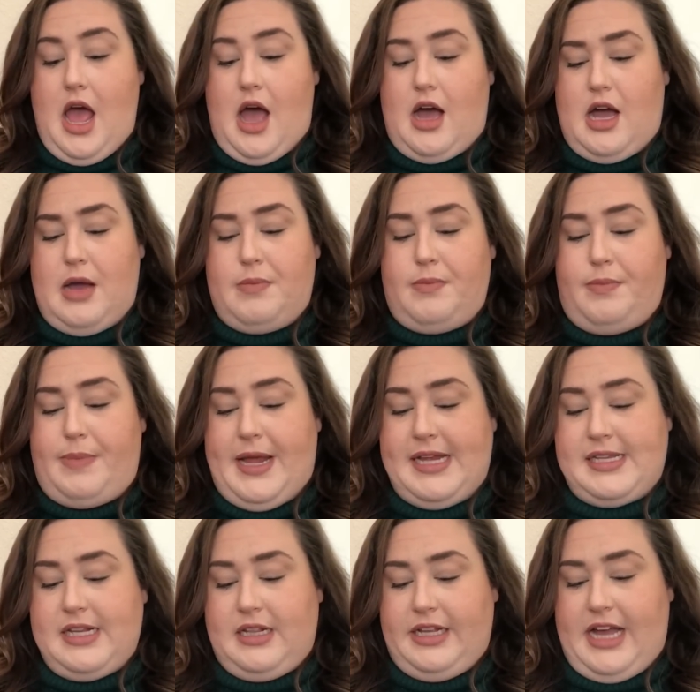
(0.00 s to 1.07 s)

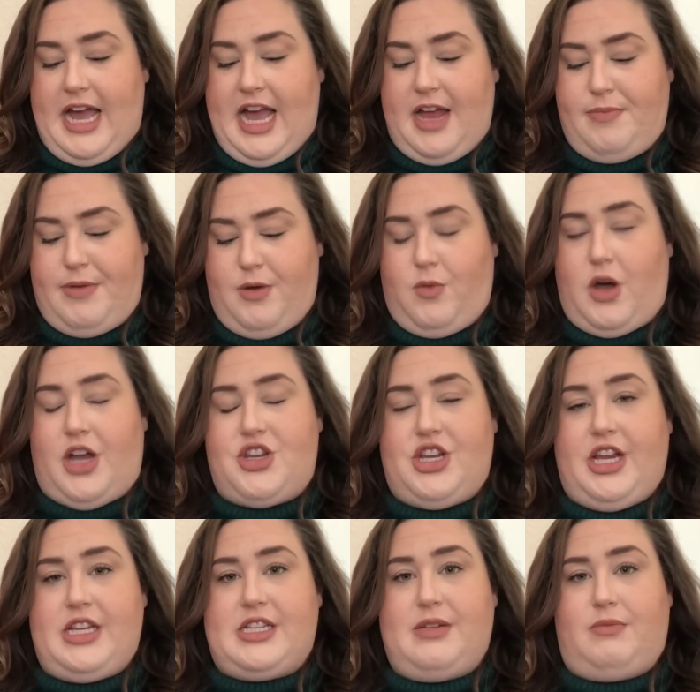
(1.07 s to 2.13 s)
Basically I had been
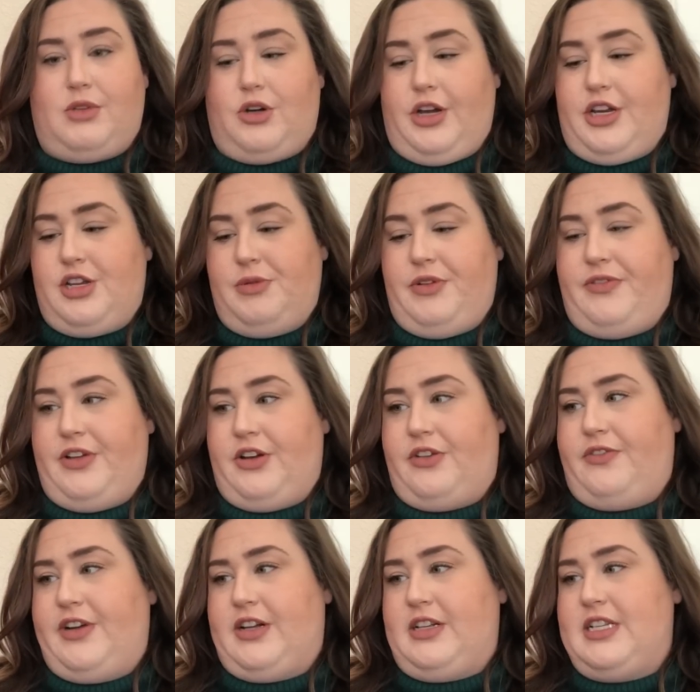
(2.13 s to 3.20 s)
watching some Learning to Be
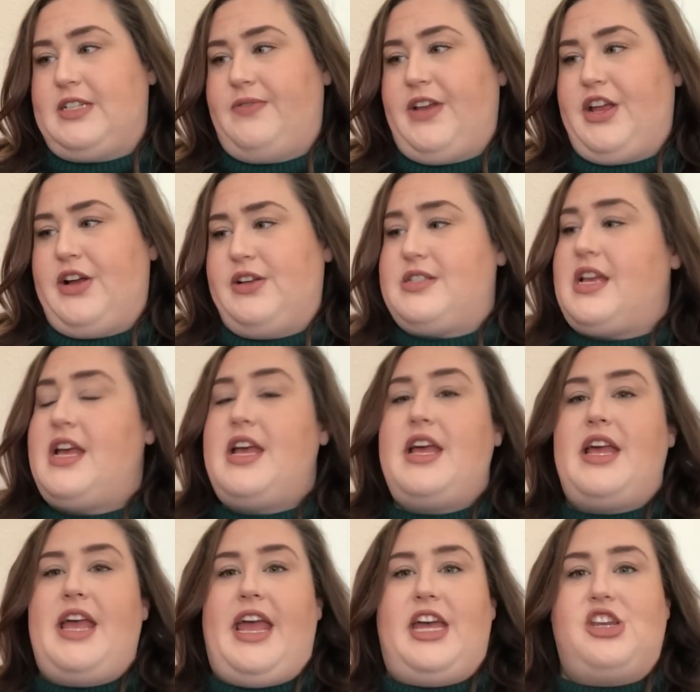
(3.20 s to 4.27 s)
Fearless videos,
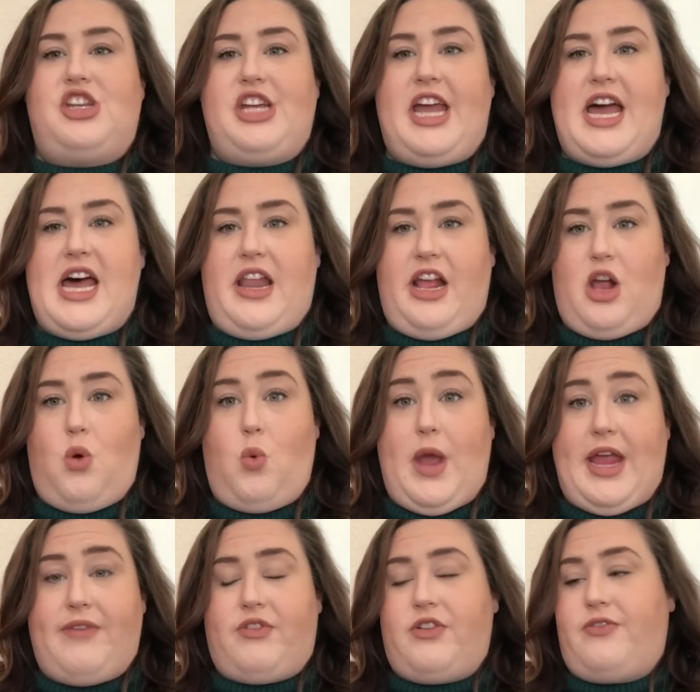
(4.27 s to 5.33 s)
and she had like a
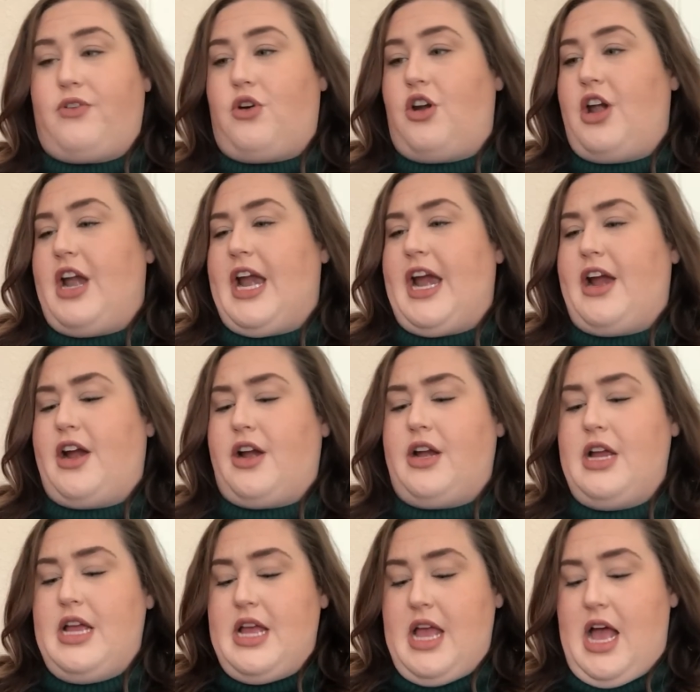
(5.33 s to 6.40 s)
waiver for her hair,
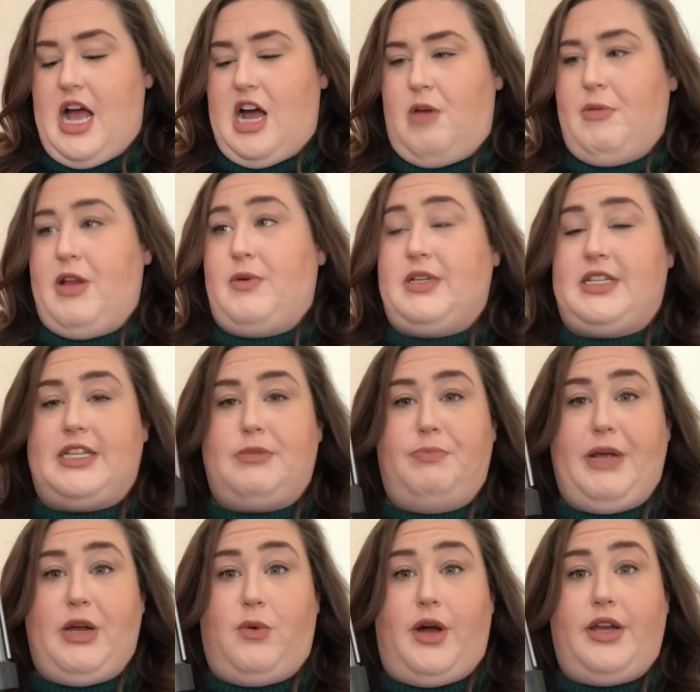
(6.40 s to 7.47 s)
and it was this
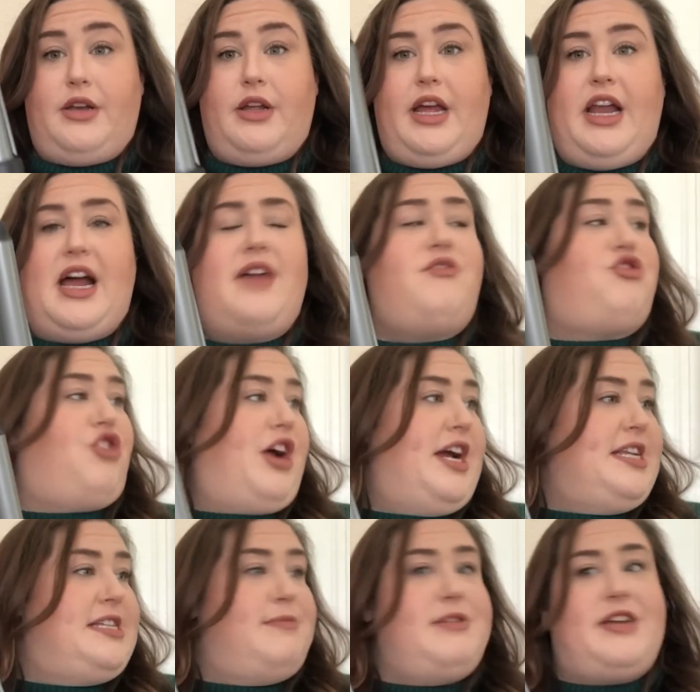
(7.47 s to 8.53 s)
big one. And I've
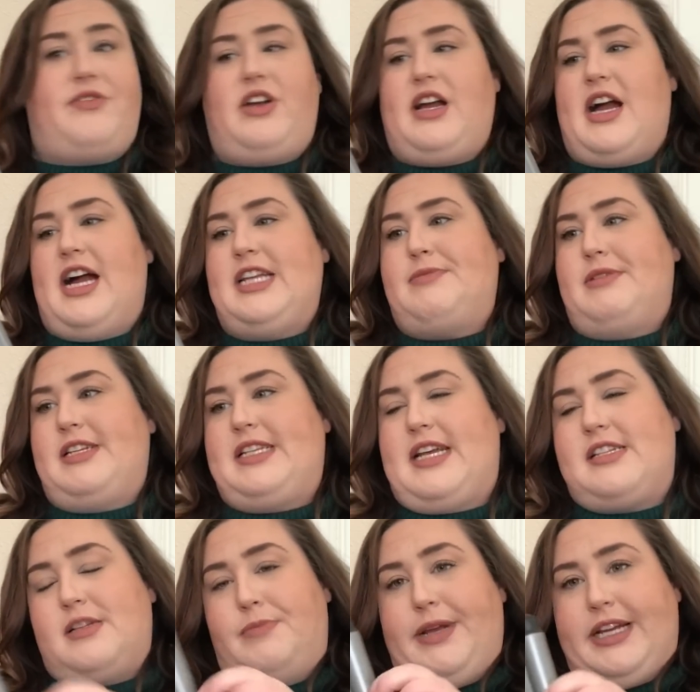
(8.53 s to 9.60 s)
tried some different kinds, but this
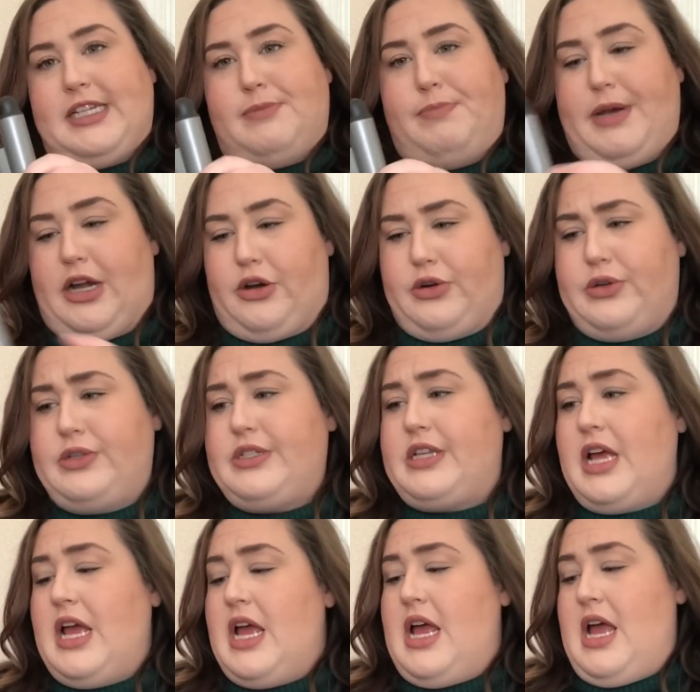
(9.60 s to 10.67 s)
has the biggest barrels.
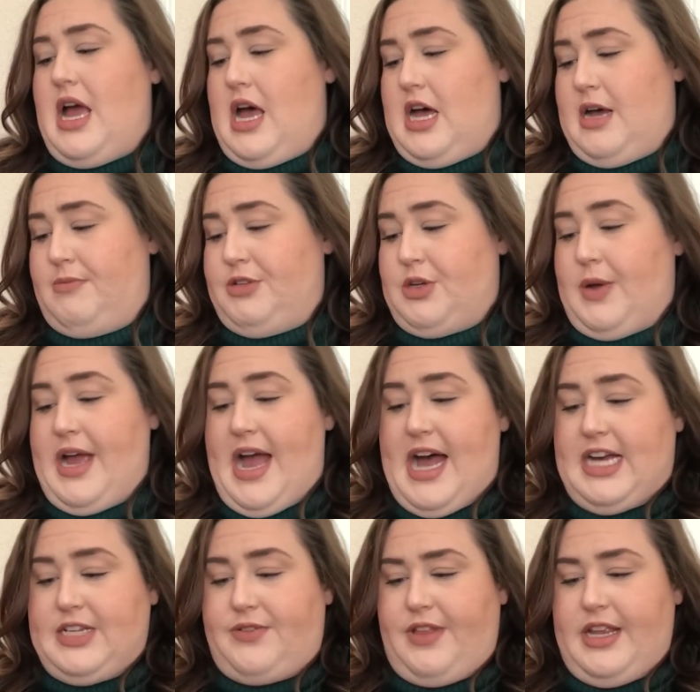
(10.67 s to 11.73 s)
So I
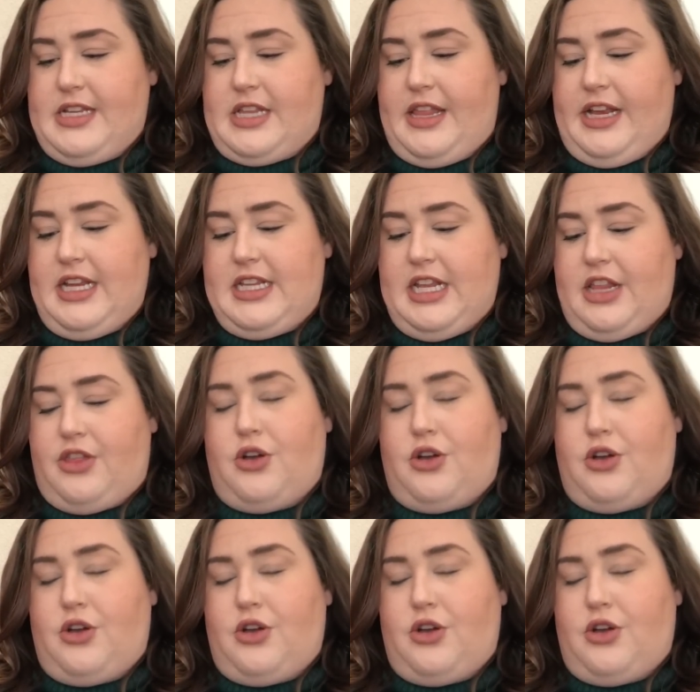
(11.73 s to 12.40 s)
asked for this. I think it's like